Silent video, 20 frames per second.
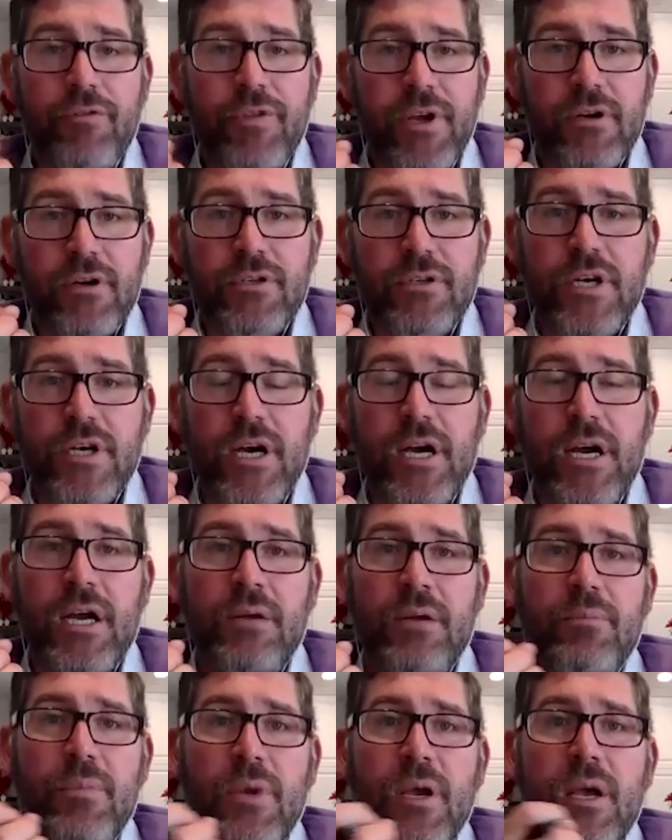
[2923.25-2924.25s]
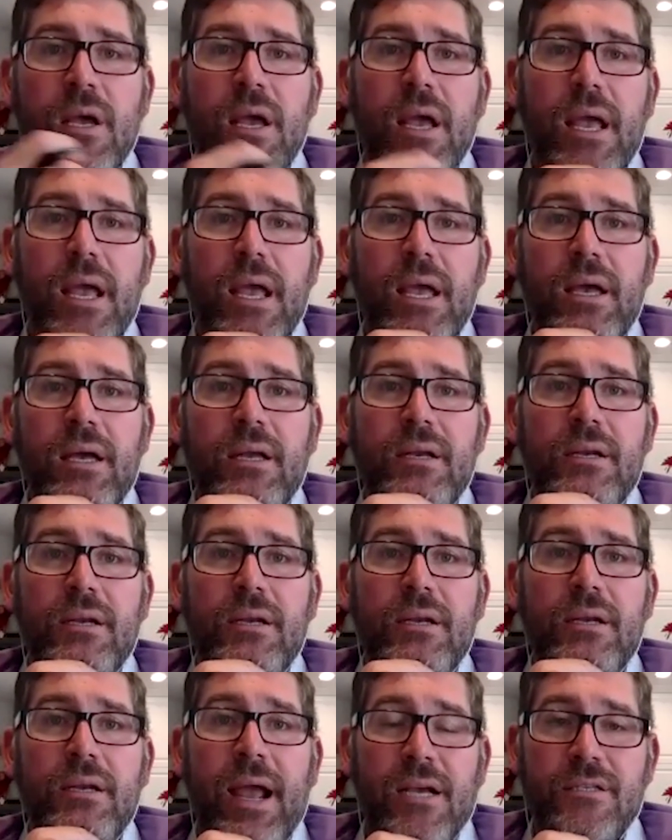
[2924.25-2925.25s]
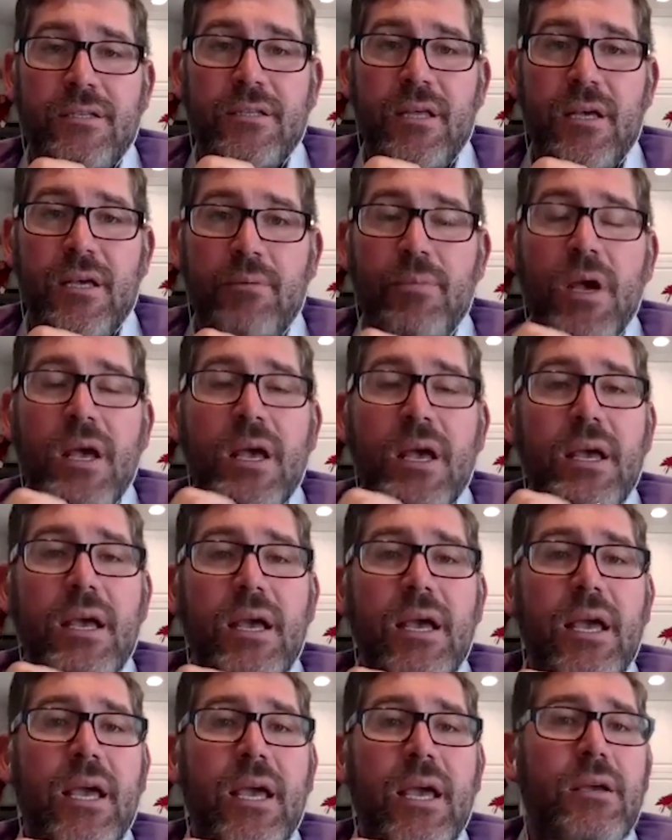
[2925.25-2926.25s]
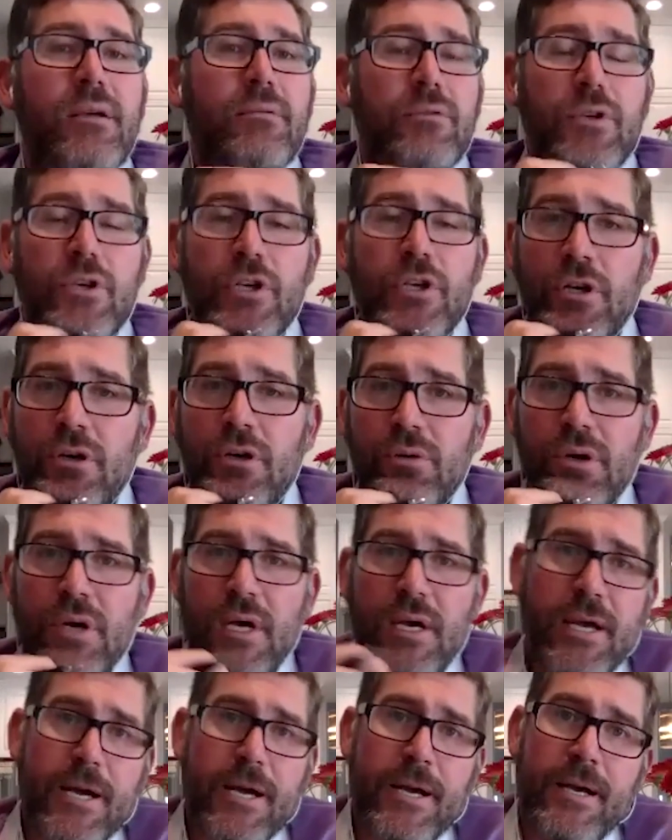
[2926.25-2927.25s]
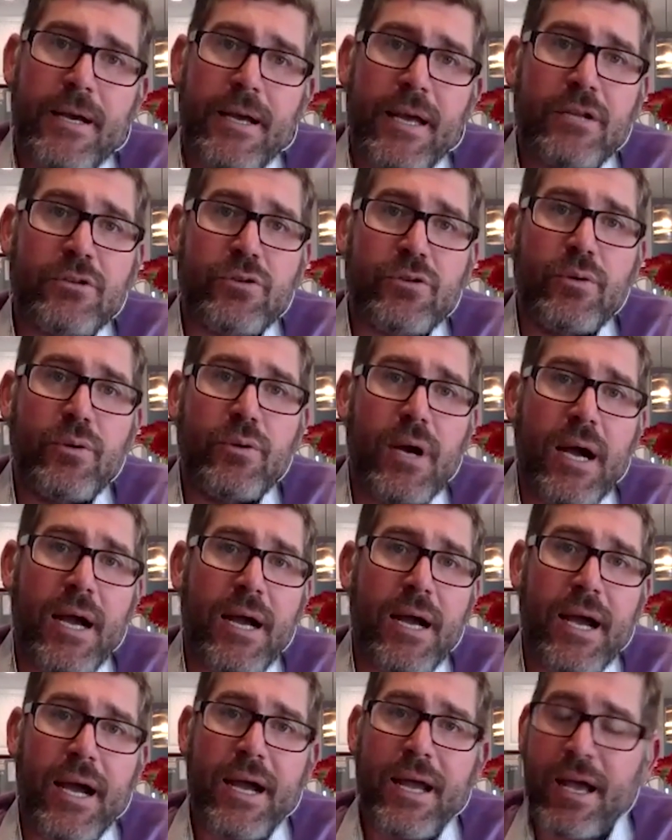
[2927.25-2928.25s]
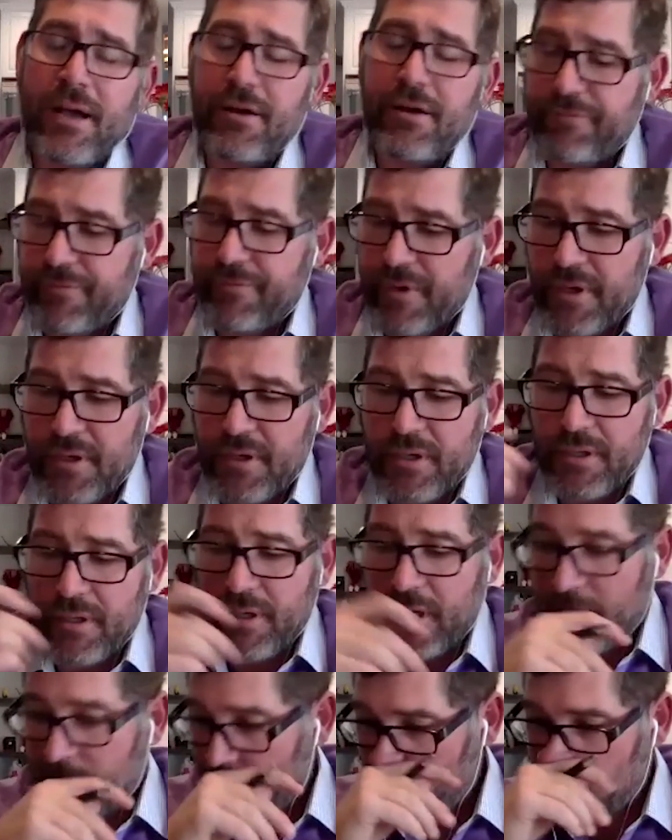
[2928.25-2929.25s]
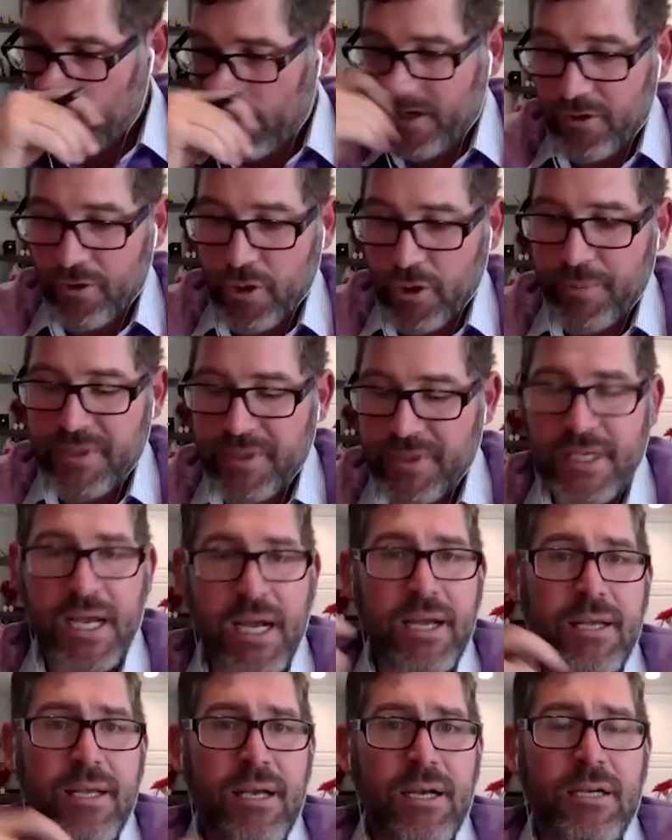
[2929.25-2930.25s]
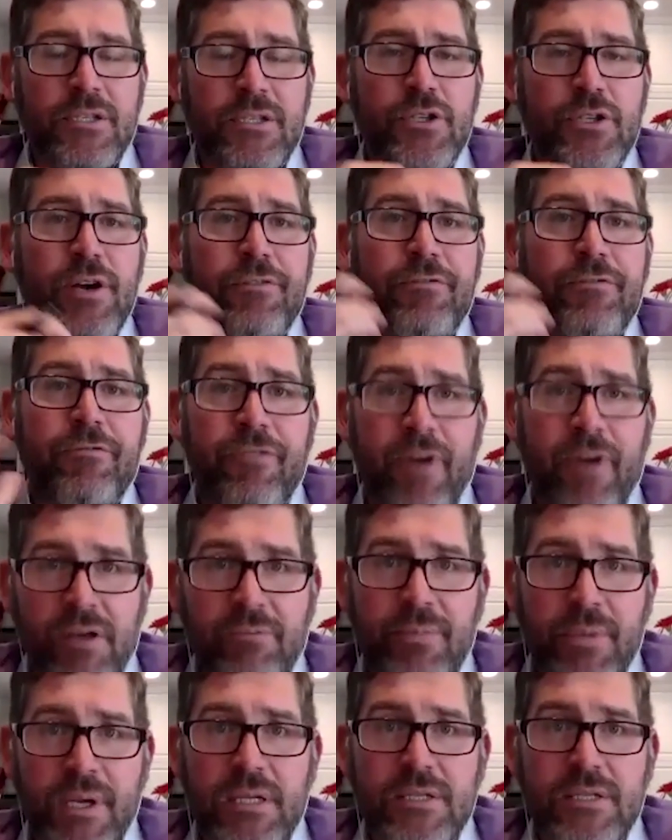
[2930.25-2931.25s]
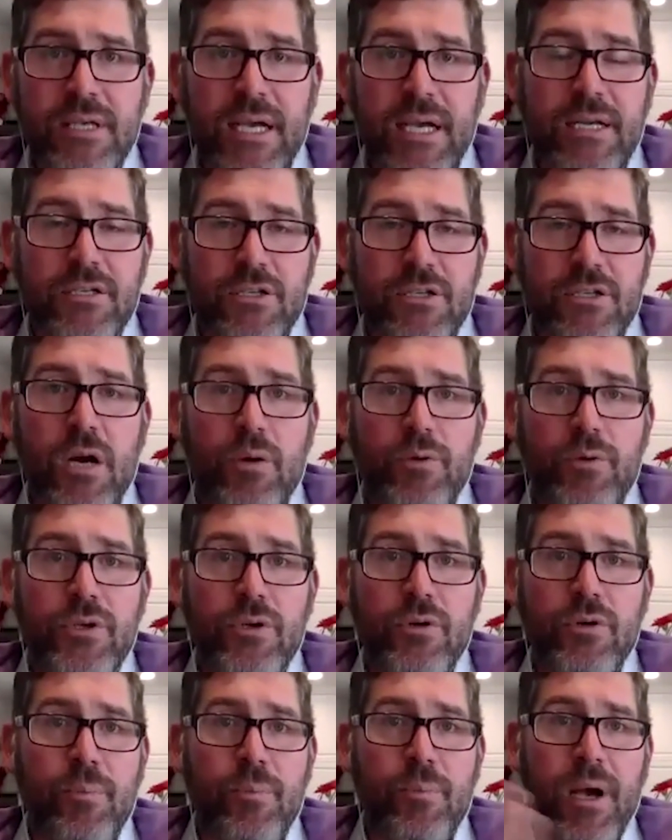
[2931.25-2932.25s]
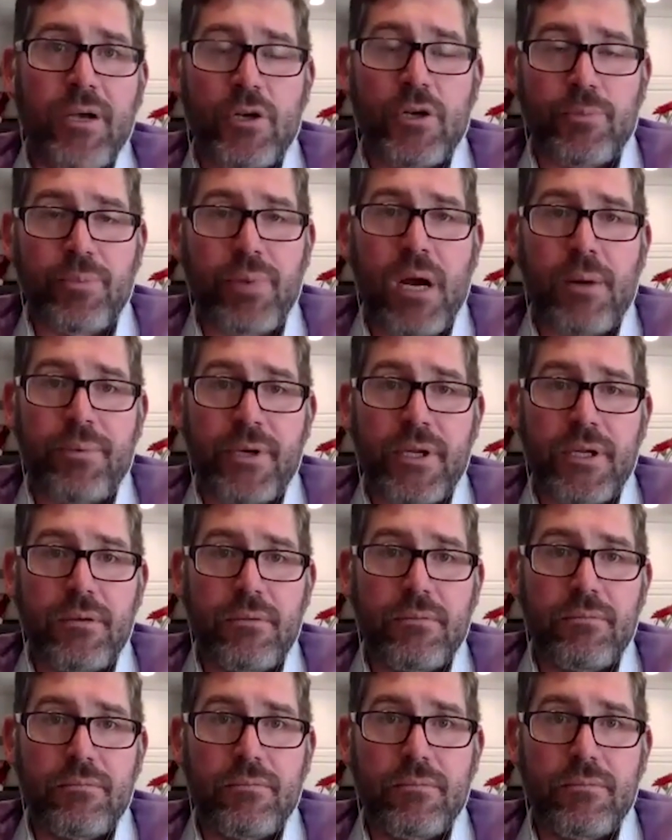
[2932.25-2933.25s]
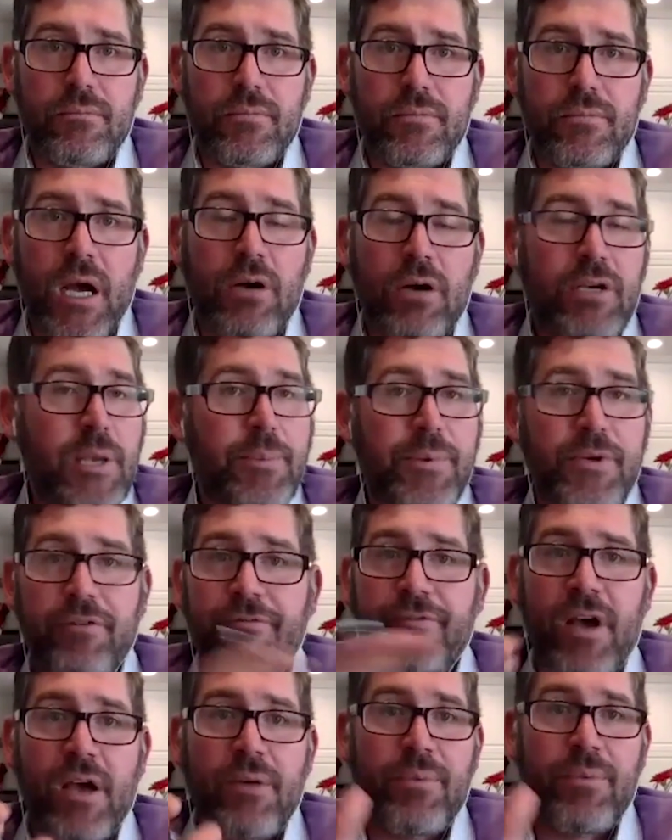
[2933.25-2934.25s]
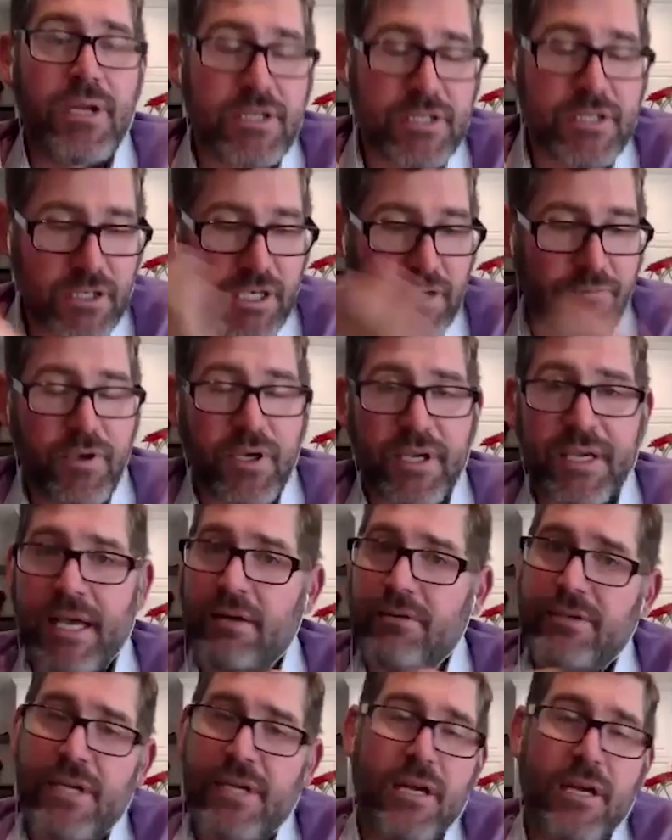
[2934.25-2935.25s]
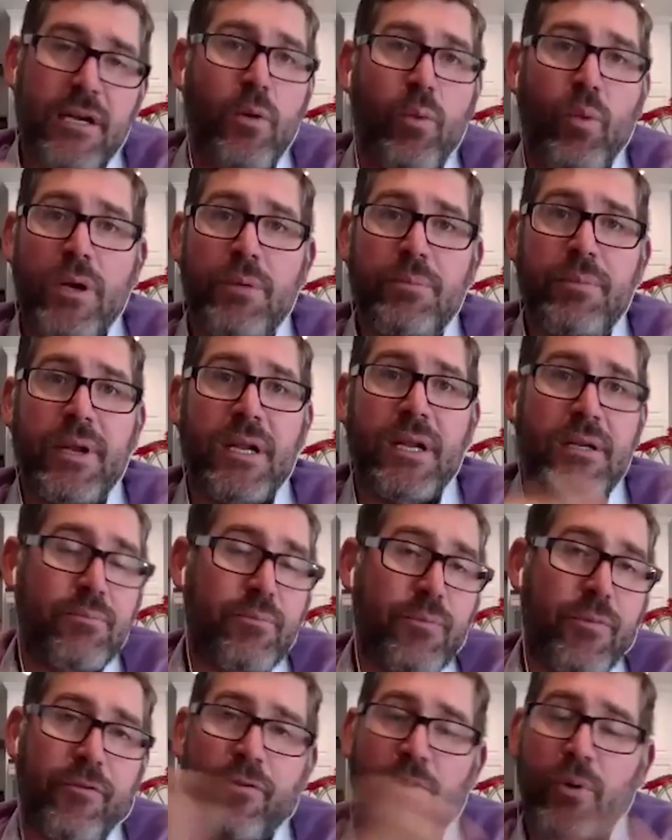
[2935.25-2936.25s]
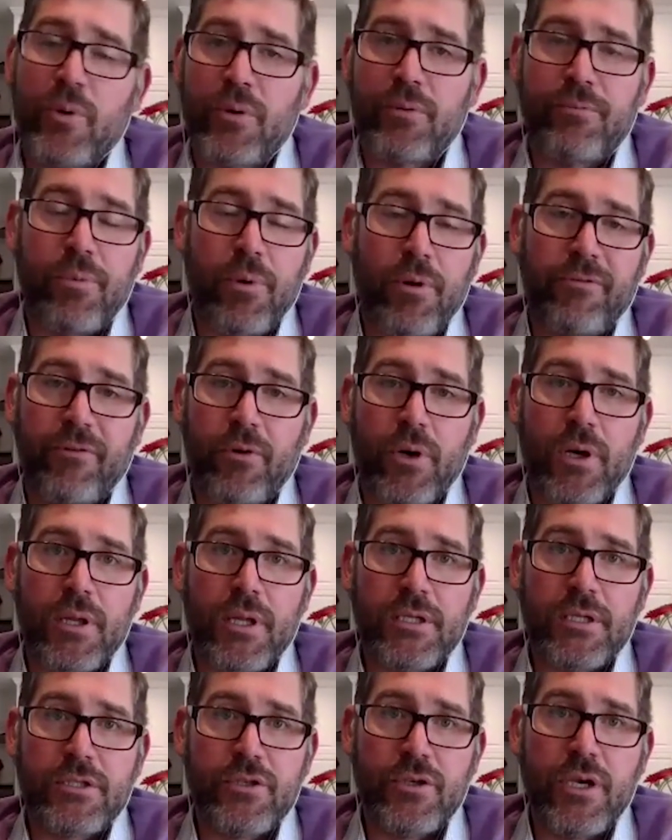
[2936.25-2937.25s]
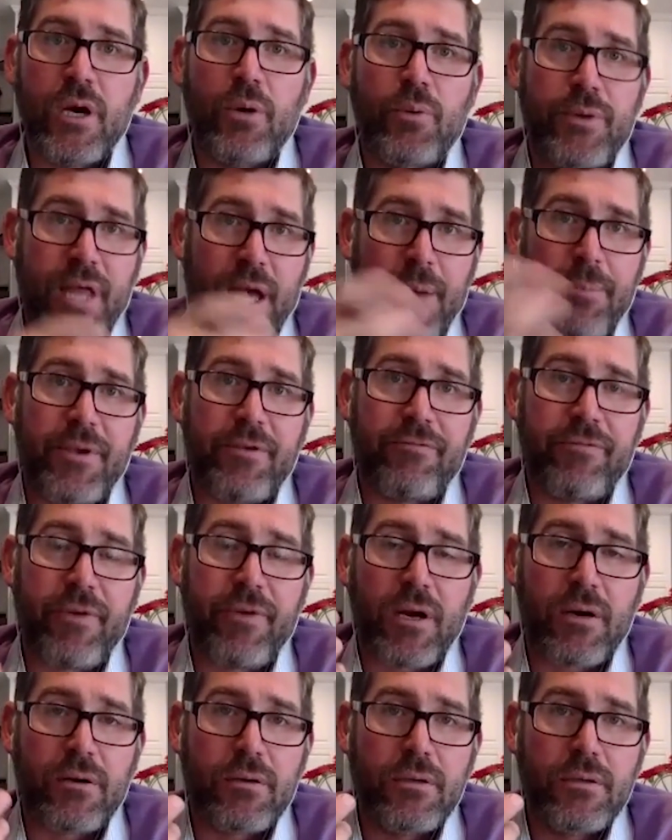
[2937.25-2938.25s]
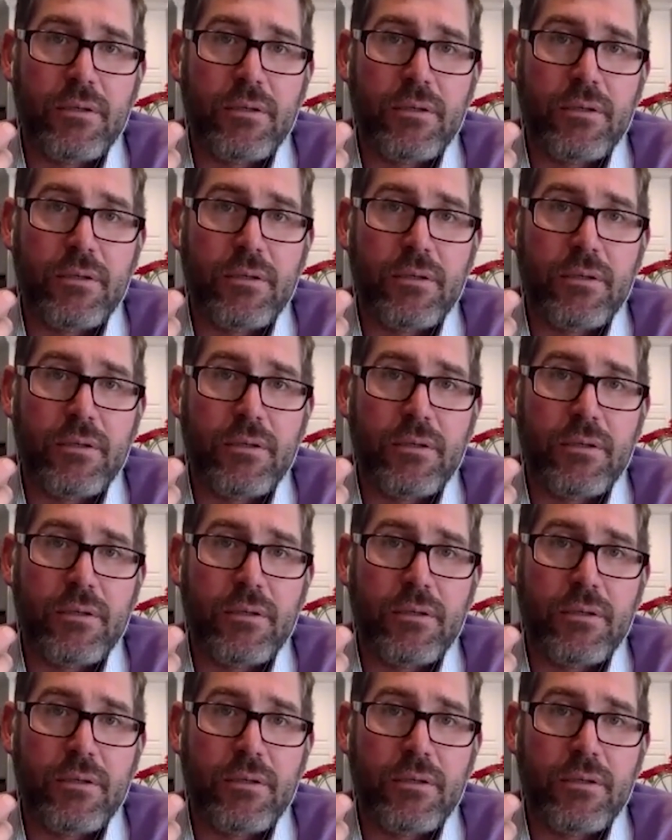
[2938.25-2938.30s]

of their time and ask them hey you know uh, andrew i, I have uh, i know i know you're a busy guy uh, do you have five minutes i can talk with you about your property i'll keep it to five minutes i'll give you a countdown at one minute before before i let you go would that be fair